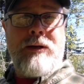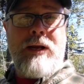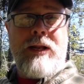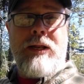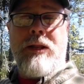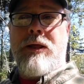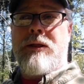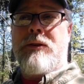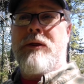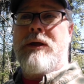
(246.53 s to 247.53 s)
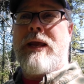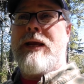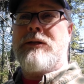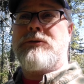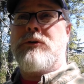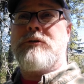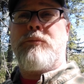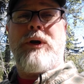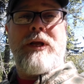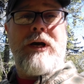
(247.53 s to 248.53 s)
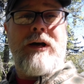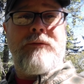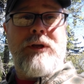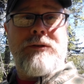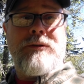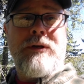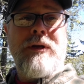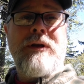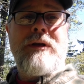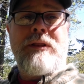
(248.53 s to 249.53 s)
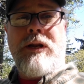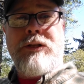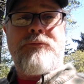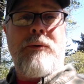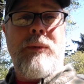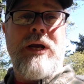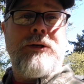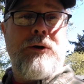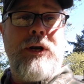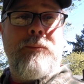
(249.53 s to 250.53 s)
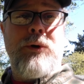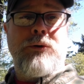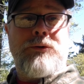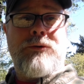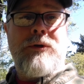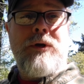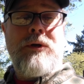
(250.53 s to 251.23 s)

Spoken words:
And the answer is pretty obvious, that it's from my dirty boots.